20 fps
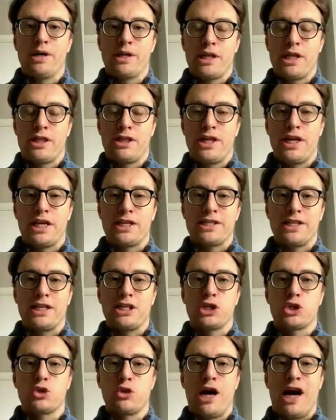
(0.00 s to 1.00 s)
of the things that
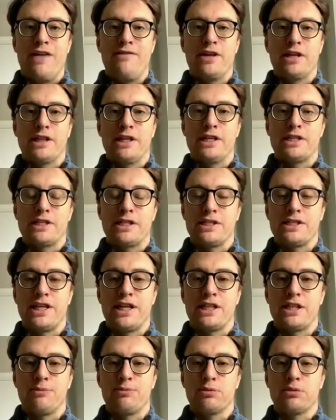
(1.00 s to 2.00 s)
is driving this is
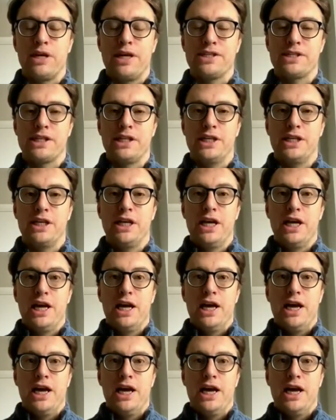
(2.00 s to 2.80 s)
that the president